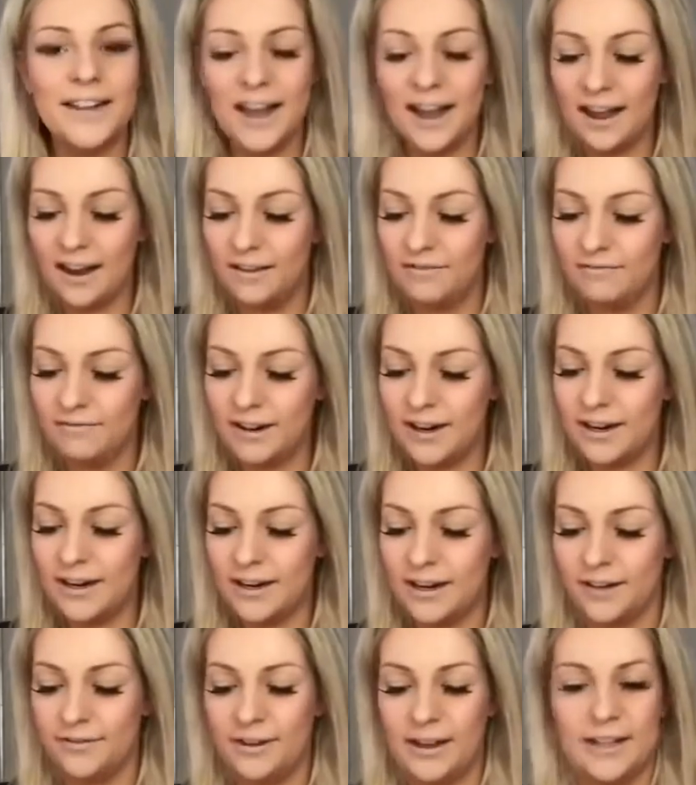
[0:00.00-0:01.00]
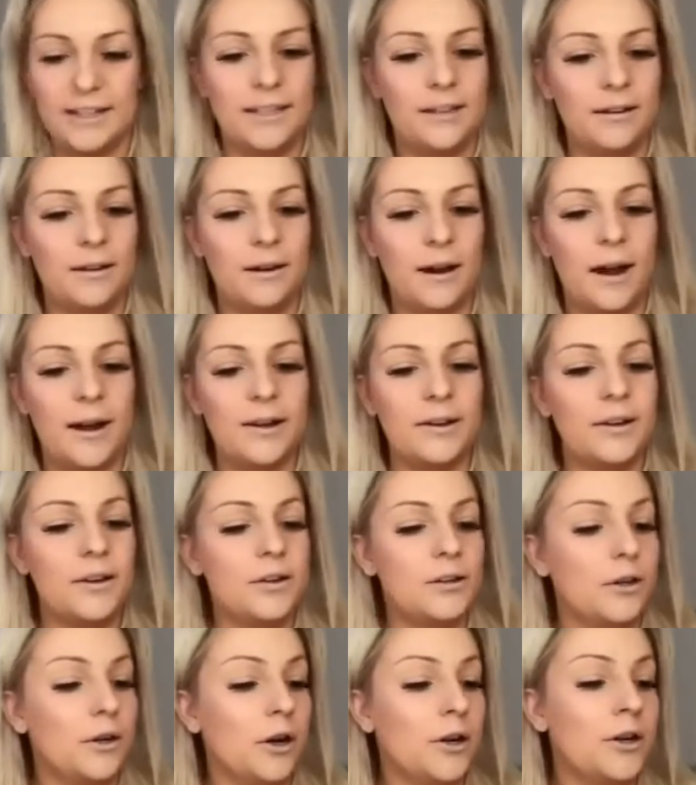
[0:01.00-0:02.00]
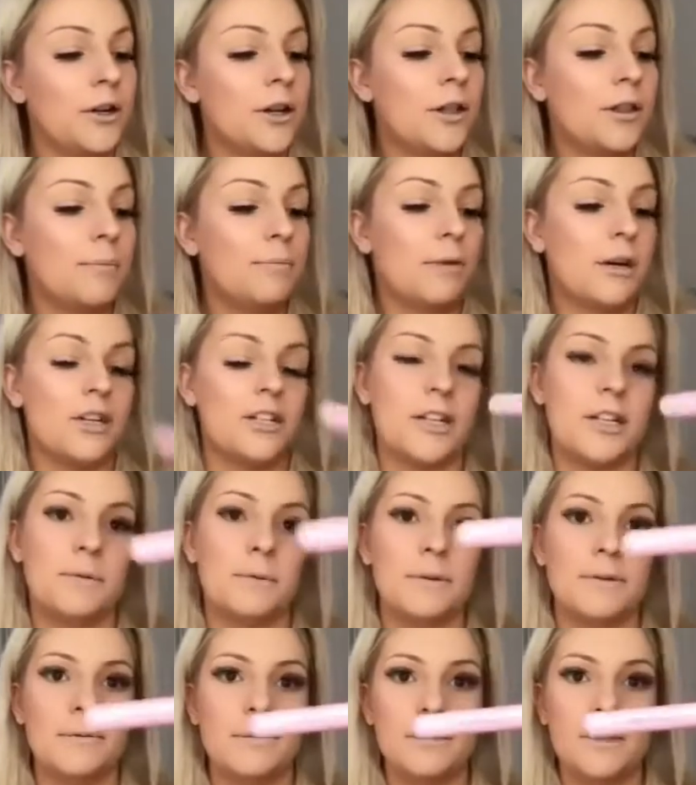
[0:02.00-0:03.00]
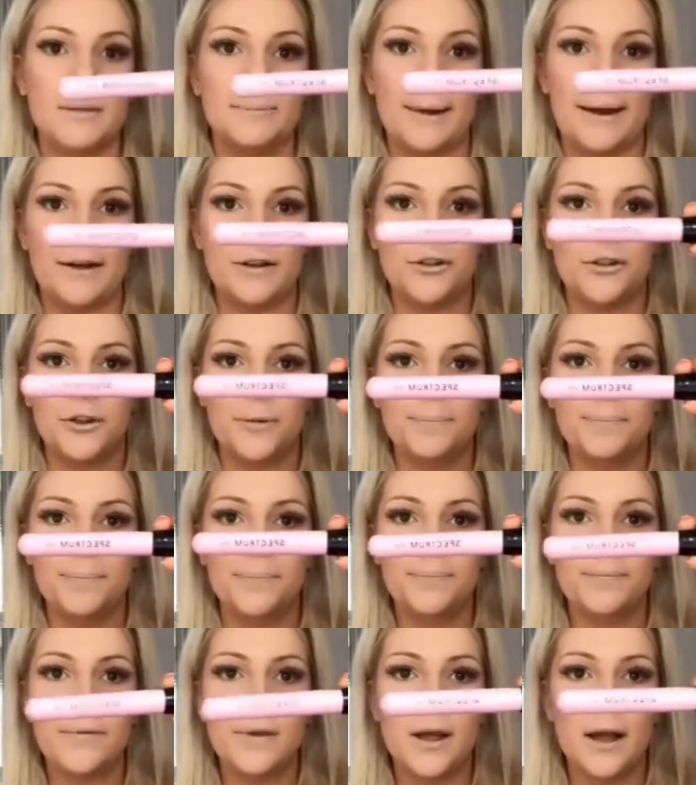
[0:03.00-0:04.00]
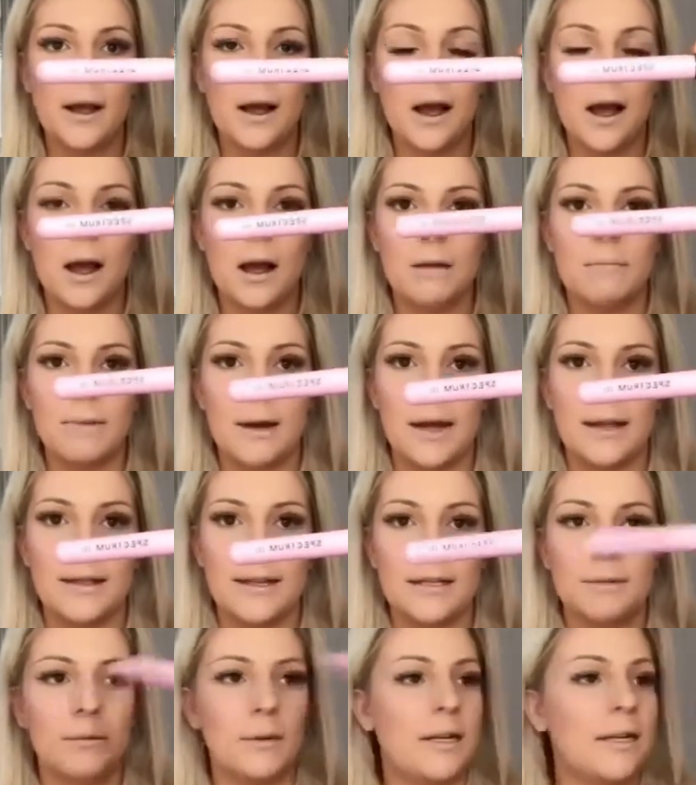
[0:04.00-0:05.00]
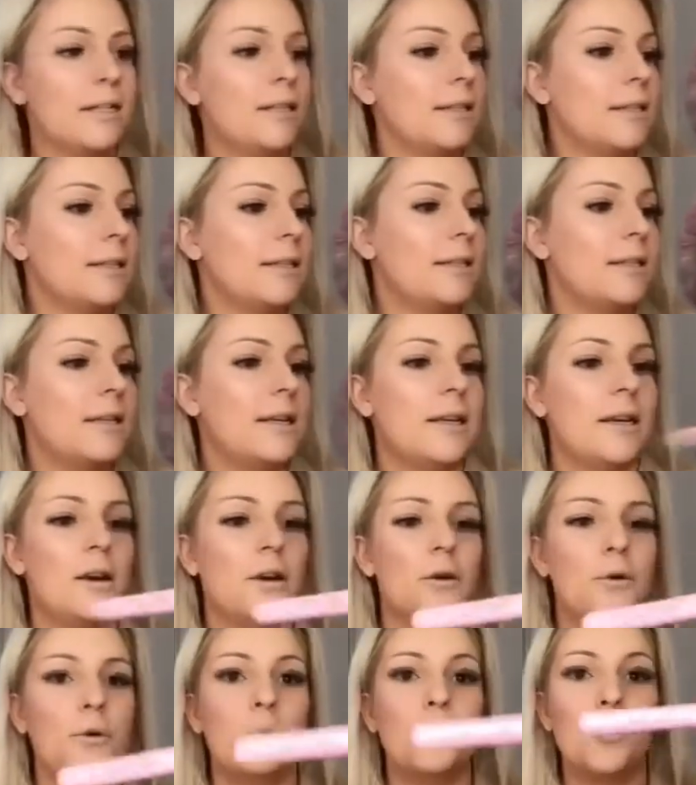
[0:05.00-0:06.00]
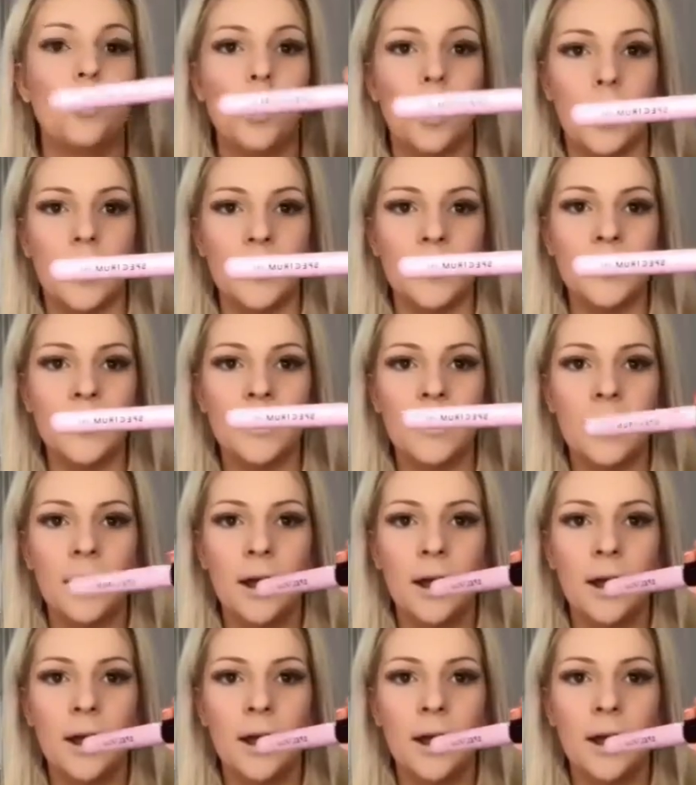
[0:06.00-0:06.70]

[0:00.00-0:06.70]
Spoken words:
Yeah, I really love it. So you've got another brush. This one's from Spectrum, and this one is the CO1.